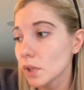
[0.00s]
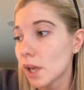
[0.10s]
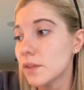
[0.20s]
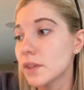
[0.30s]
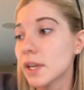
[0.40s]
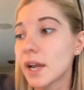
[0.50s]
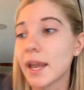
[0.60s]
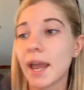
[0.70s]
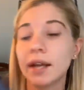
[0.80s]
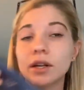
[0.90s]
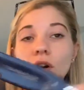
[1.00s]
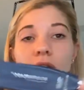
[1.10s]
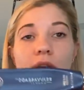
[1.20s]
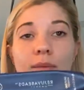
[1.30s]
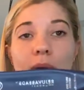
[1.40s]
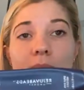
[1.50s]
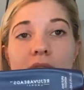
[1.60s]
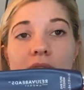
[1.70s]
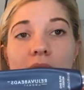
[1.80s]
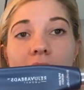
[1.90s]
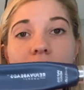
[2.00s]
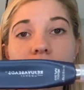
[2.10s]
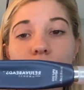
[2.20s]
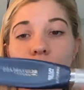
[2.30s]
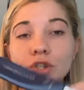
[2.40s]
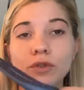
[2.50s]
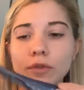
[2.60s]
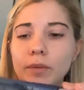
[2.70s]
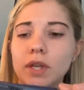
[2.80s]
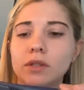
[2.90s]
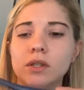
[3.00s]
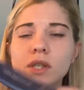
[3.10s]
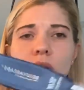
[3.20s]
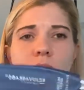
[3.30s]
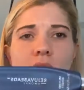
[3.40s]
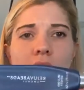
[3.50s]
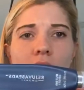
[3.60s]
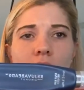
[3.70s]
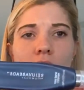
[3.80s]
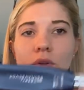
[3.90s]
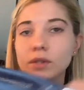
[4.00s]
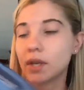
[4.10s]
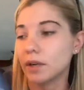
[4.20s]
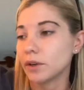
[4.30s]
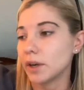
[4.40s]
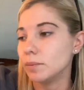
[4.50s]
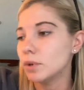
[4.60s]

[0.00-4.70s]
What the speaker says: And then I added on my mids to ends, the Rejuvabeads. Is that upside down? No, it's not. Okay.